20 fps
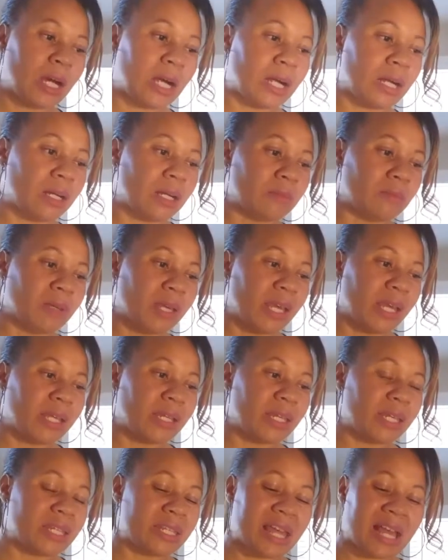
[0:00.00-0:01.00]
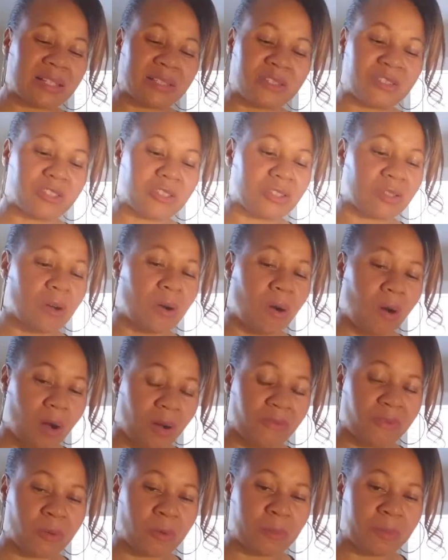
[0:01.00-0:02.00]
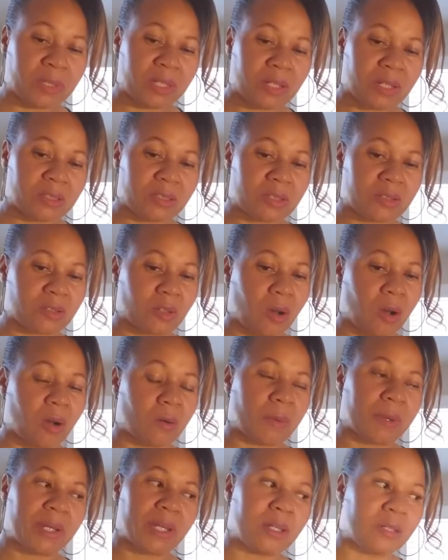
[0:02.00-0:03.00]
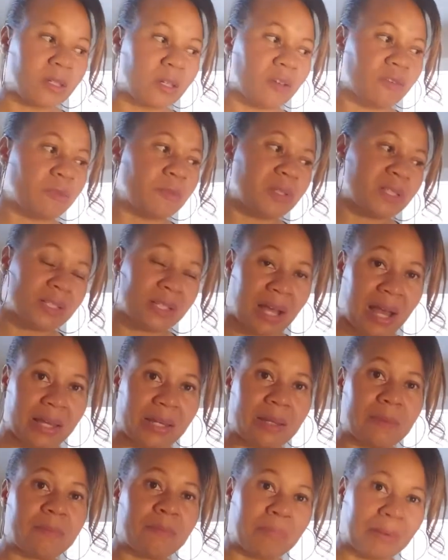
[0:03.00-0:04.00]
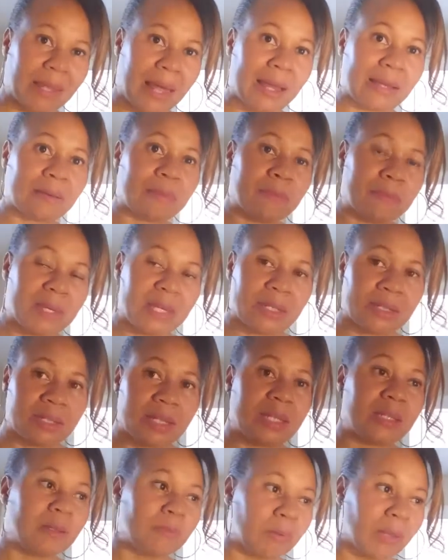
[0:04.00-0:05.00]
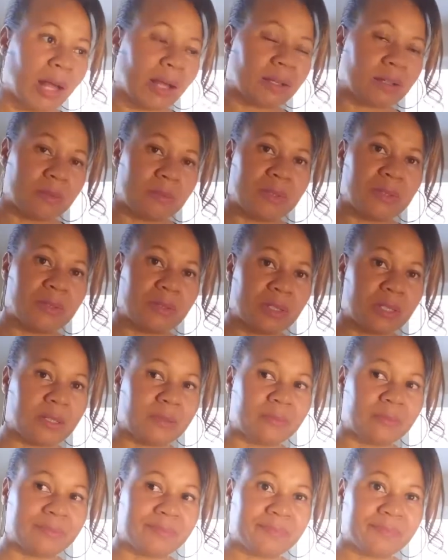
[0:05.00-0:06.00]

Um, and that's just awful because there's already enough misguided black men in the black community